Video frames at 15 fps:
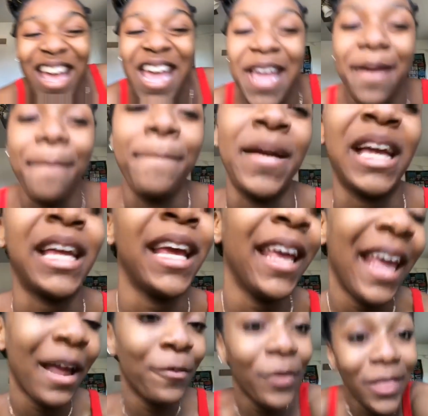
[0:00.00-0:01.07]
Hey, back
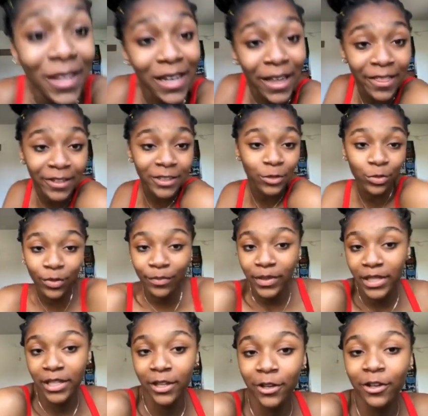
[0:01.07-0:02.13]
again with another
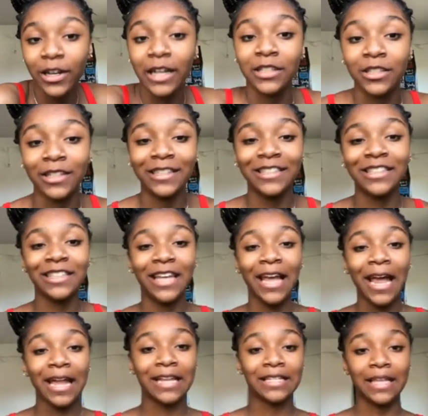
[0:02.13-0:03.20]
swimsuit. As you can
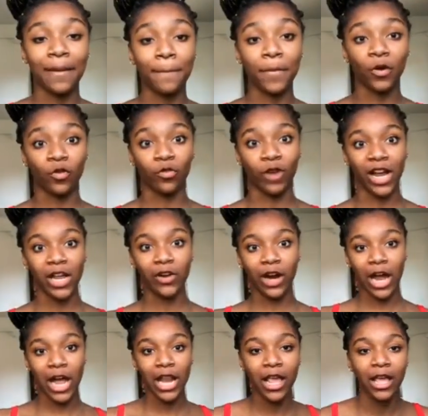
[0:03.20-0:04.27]
see, it is a
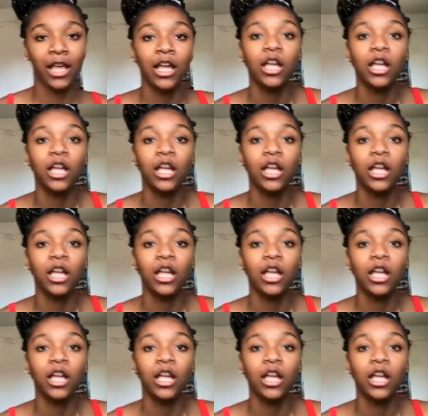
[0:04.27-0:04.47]
bright red.